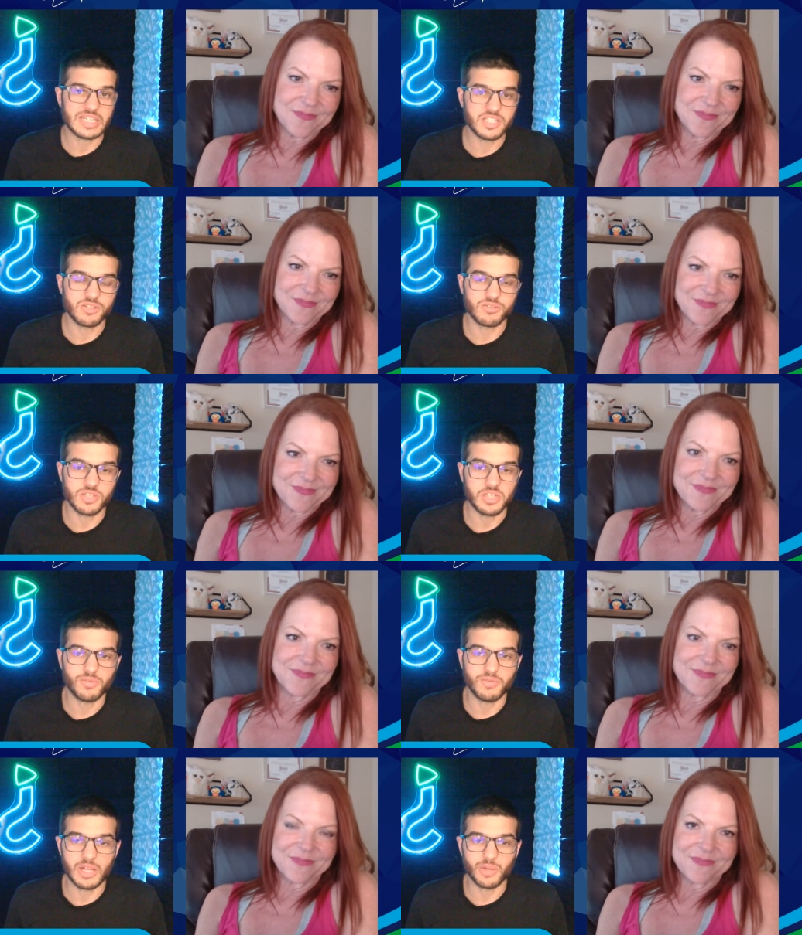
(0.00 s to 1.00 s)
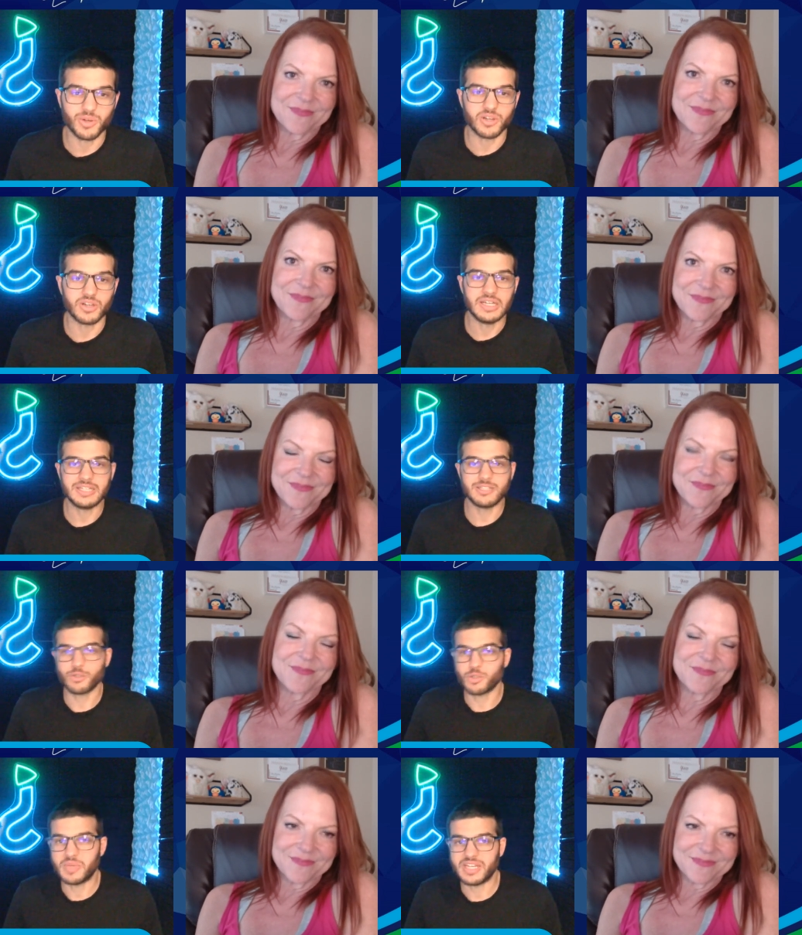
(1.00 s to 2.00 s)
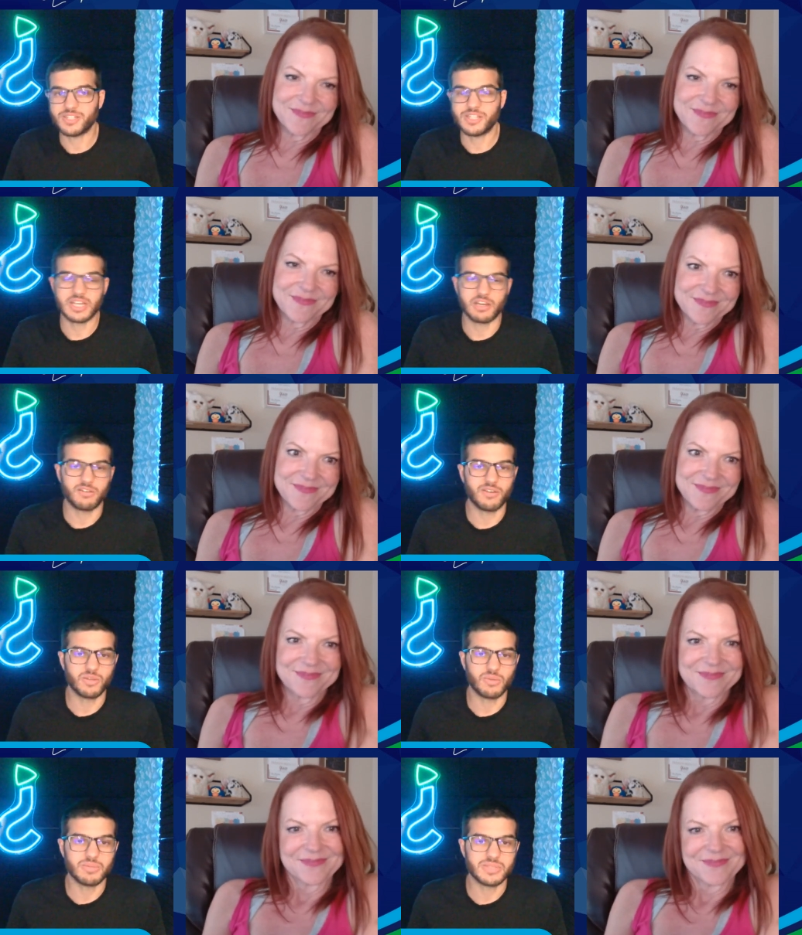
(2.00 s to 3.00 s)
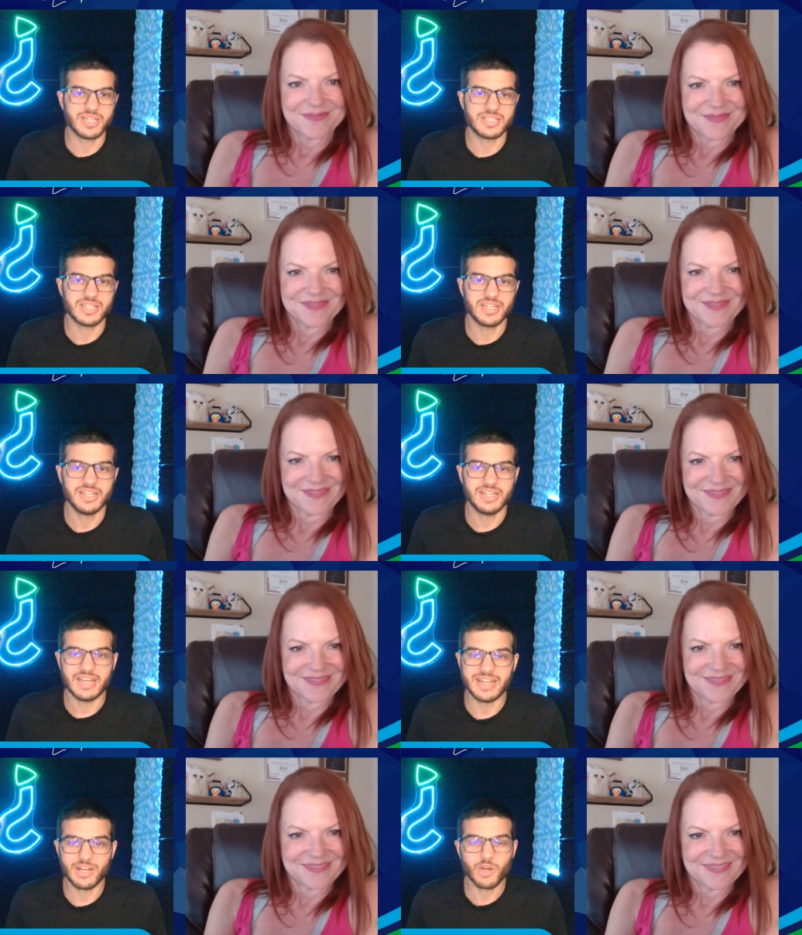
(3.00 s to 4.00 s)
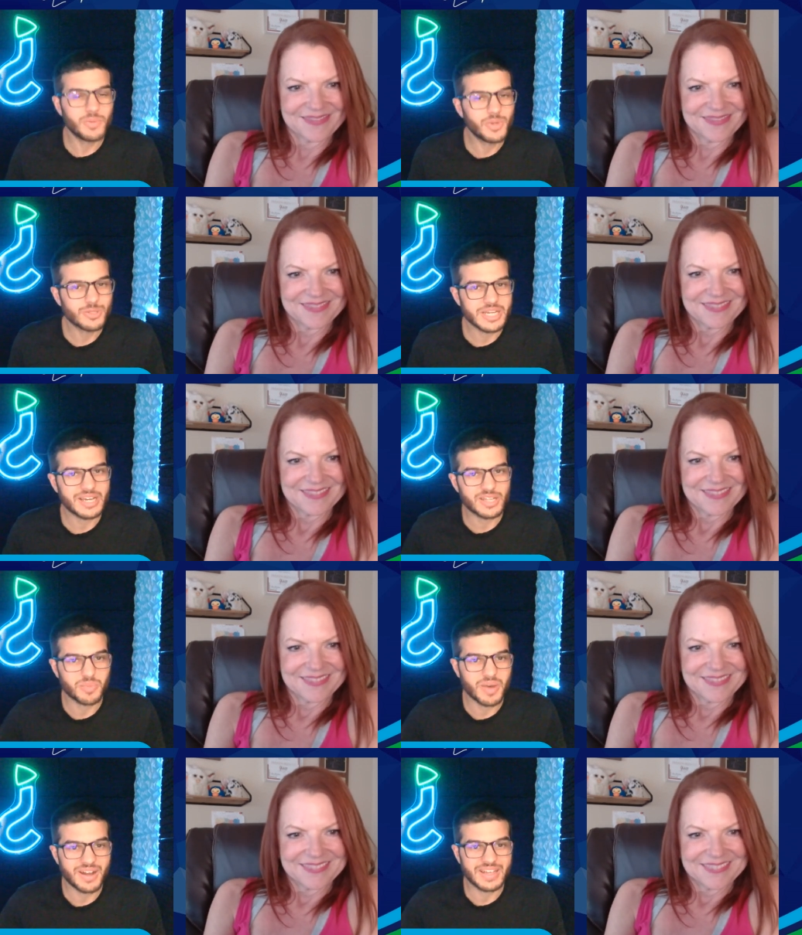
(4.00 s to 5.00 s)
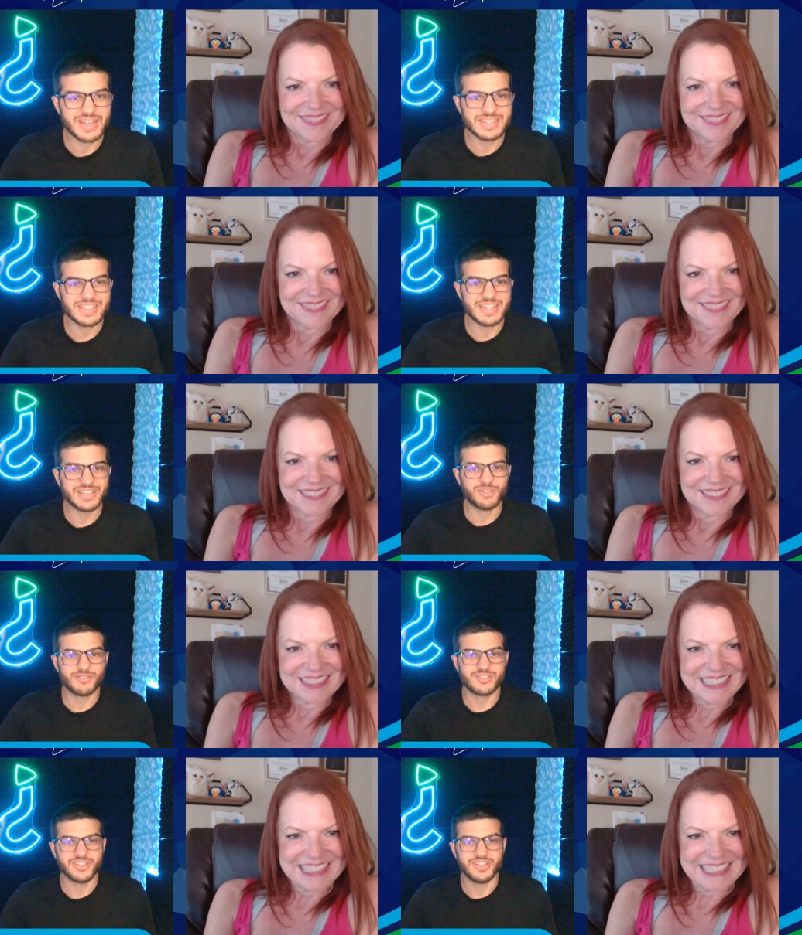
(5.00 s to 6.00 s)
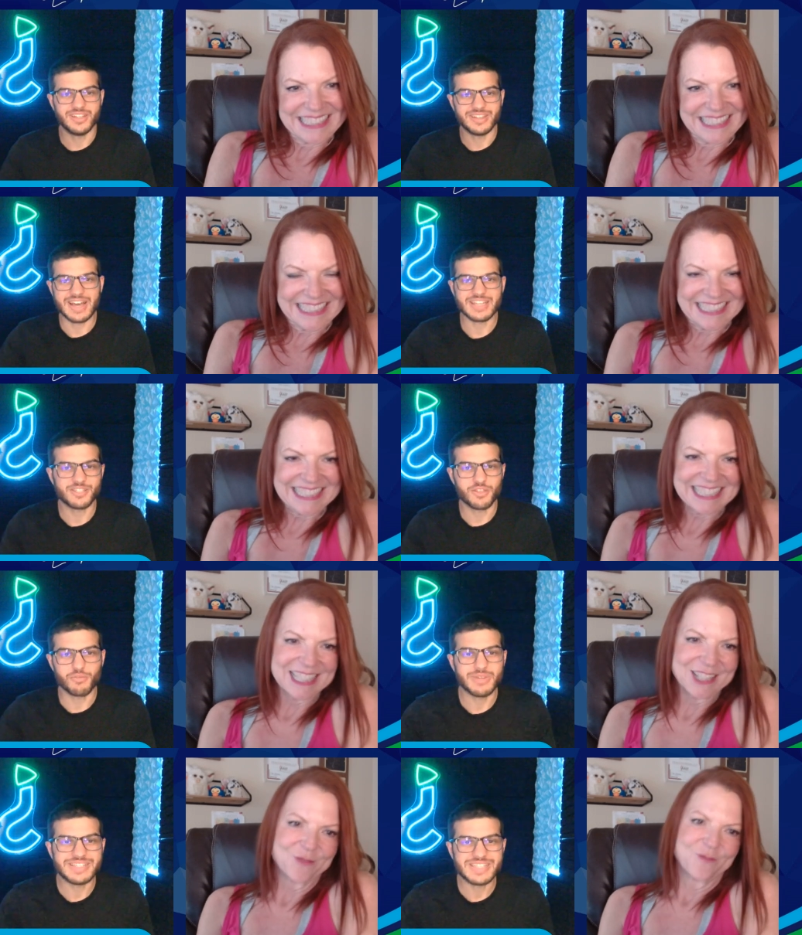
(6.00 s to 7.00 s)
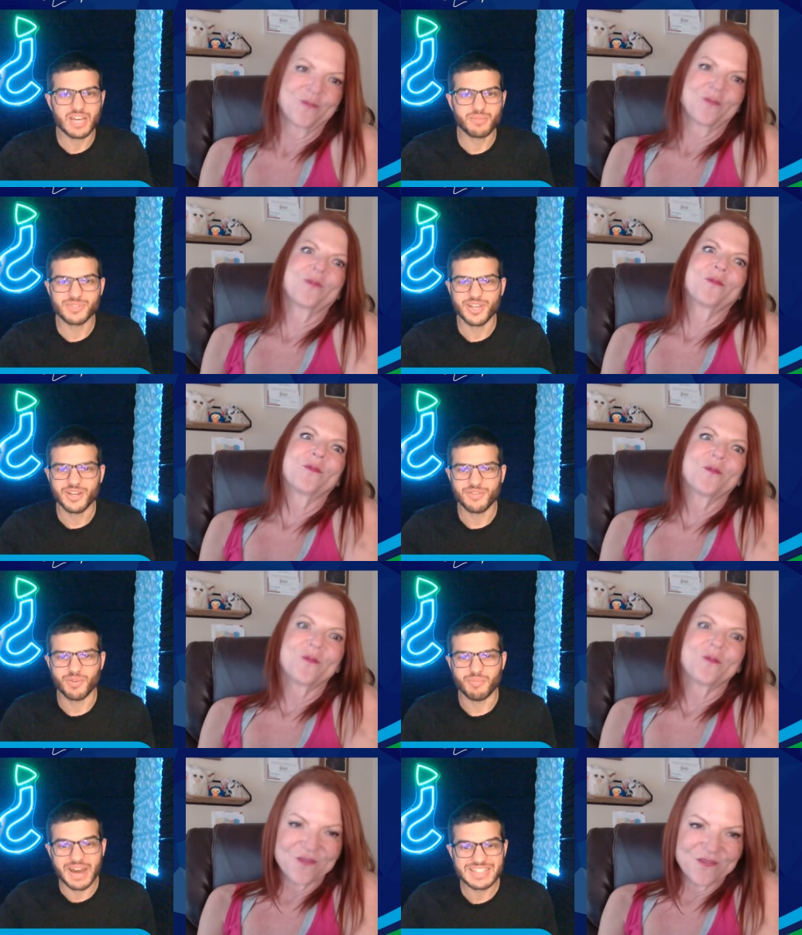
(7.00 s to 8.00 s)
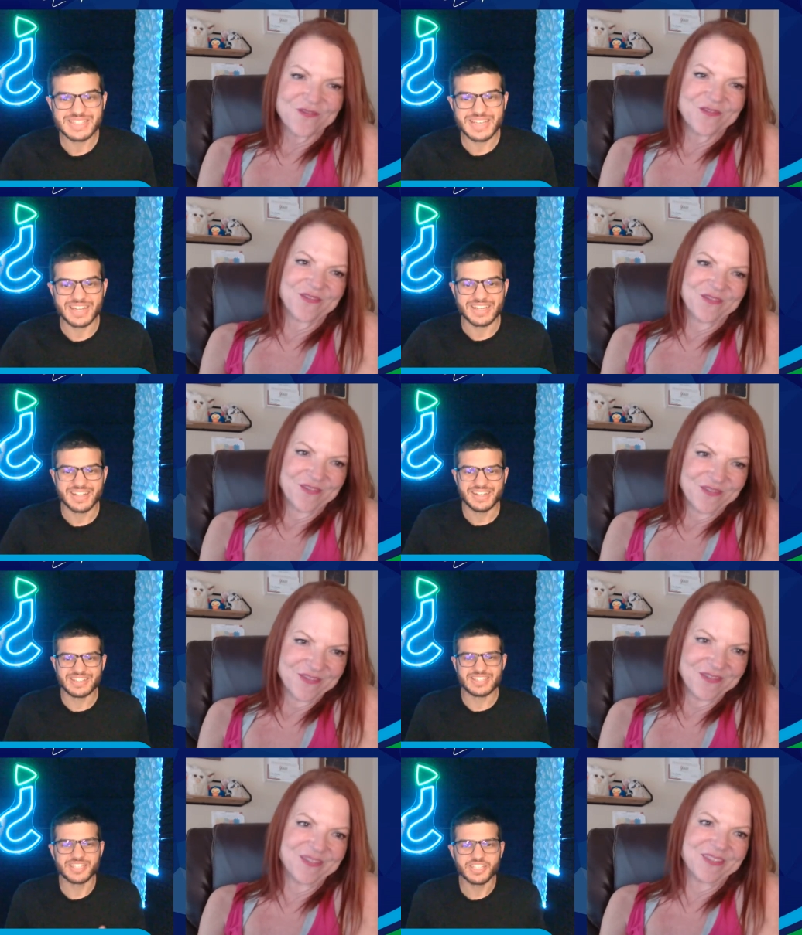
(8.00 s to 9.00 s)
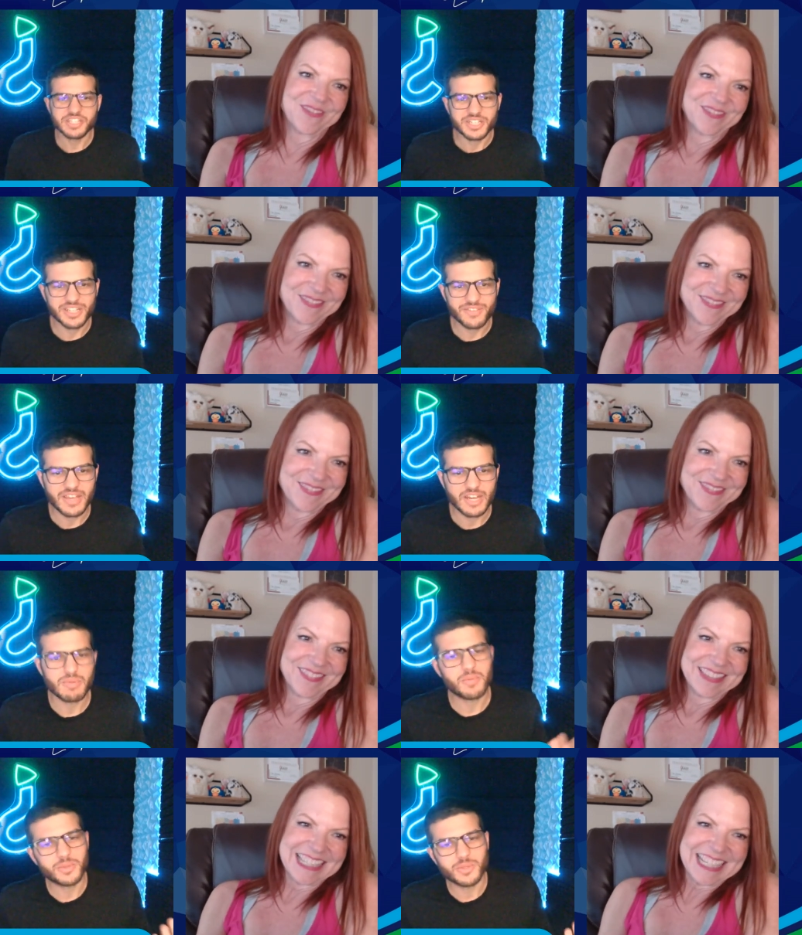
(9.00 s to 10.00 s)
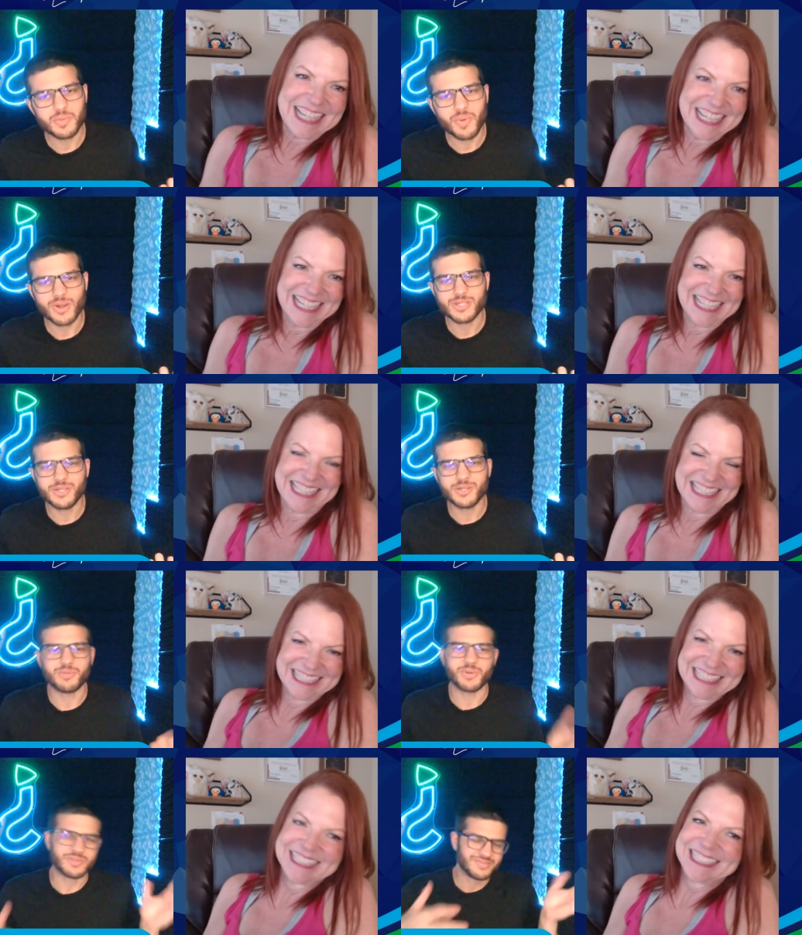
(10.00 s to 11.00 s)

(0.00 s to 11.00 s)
Speaker 1: links too. So you can go follow her social media, check out her other websites. And I hope you go check out the podcast to get those last three tips for mindset. It's just such a cliffhanger. Maybe we'll do a part two. We're